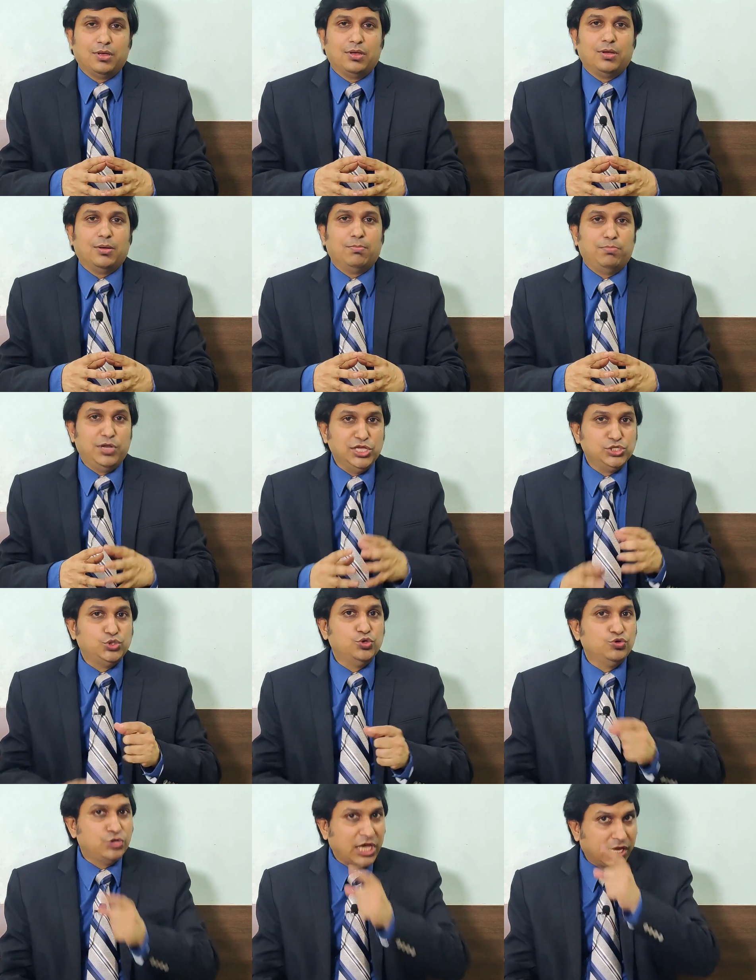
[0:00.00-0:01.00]
Please do
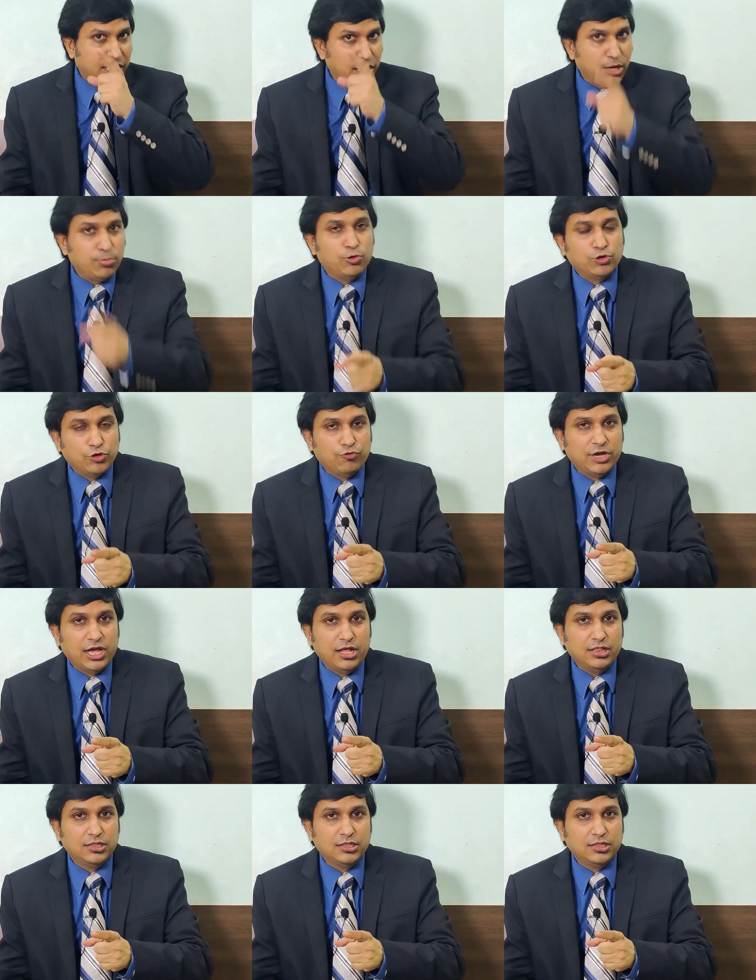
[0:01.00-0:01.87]
take care about your health